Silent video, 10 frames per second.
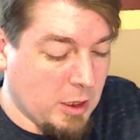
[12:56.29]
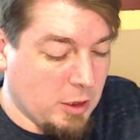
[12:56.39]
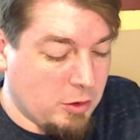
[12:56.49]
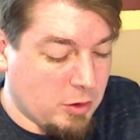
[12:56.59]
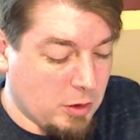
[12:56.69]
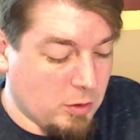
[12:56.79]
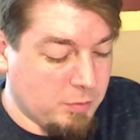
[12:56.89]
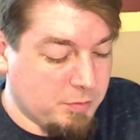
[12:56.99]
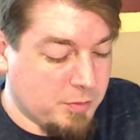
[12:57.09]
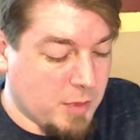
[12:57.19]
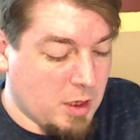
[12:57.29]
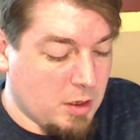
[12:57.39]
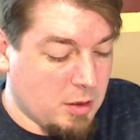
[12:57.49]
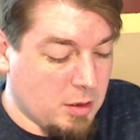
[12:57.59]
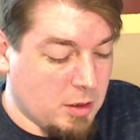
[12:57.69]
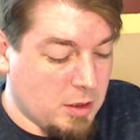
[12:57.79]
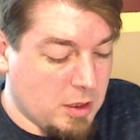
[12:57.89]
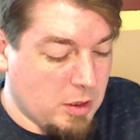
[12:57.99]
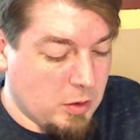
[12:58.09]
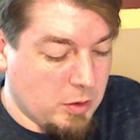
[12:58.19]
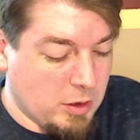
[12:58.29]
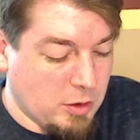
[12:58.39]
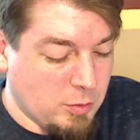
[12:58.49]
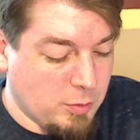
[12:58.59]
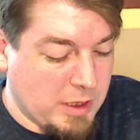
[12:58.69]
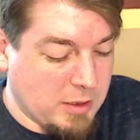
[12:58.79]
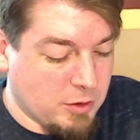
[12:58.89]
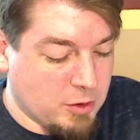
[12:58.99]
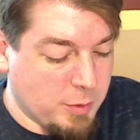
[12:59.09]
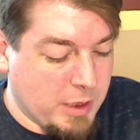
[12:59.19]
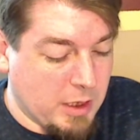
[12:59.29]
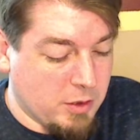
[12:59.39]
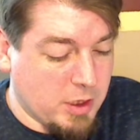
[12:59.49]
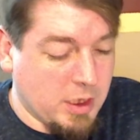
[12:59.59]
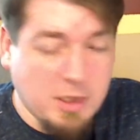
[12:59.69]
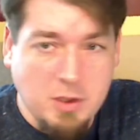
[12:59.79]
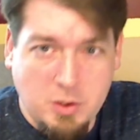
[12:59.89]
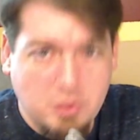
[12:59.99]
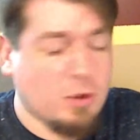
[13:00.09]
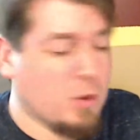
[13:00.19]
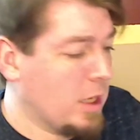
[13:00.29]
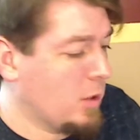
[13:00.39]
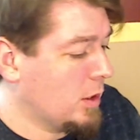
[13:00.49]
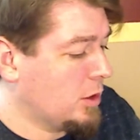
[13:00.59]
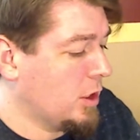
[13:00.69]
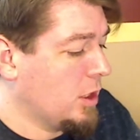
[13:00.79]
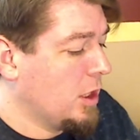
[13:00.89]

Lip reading: So, now, you might also be asking, and this is a great question,